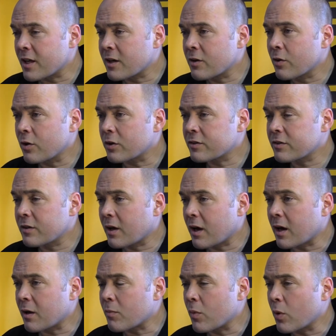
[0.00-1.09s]
They're not
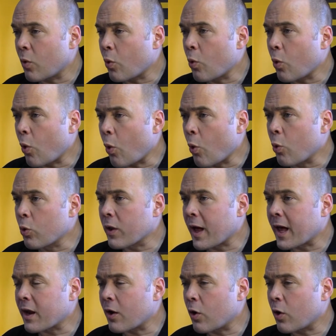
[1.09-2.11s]
all that